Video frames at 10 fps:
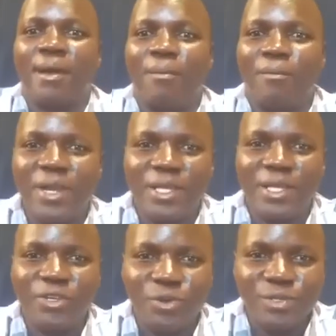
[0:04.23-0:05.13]

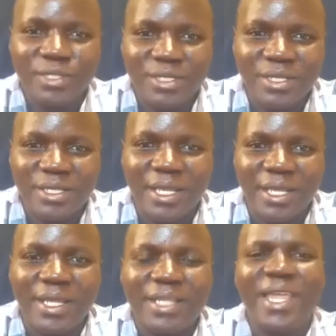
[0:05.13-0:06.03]
molecules
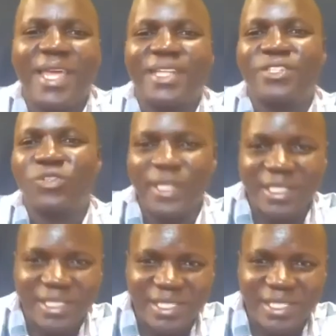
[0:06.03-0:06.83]
in a solid